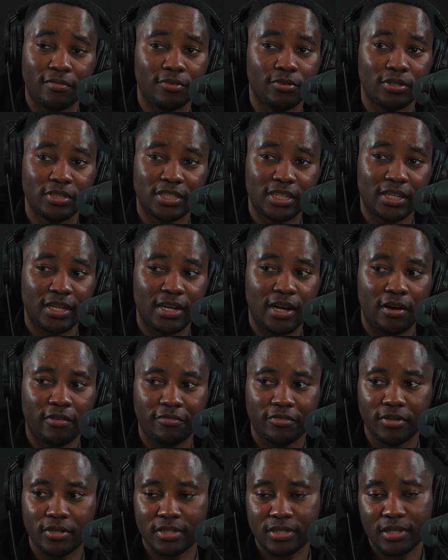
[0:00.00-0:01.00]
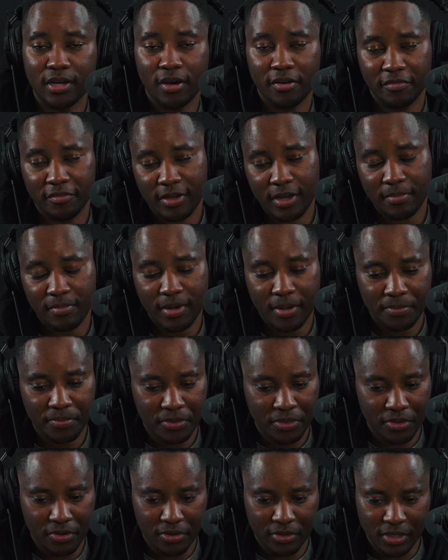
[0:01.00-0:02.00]
Go check it out for yourself, come up
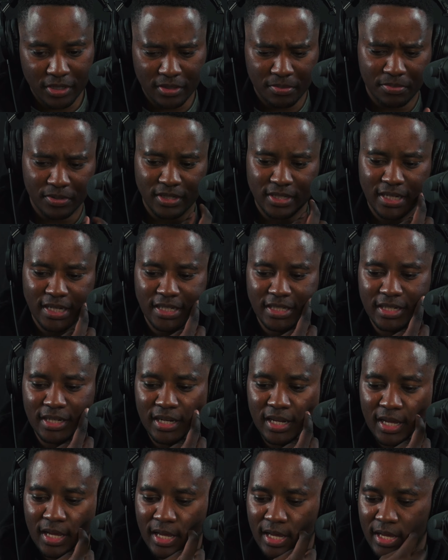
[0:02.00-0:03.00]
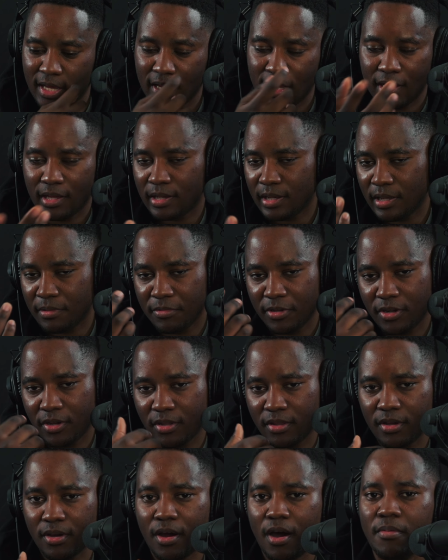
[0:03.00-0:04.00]
with your own interpretation, and let me know
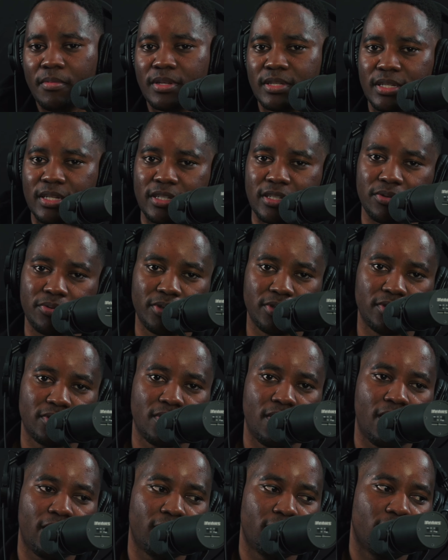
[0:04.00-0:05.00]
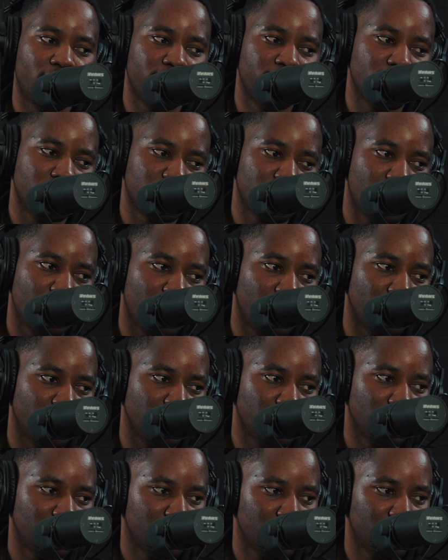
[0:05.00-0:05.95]
in the comment section what you thought of the song.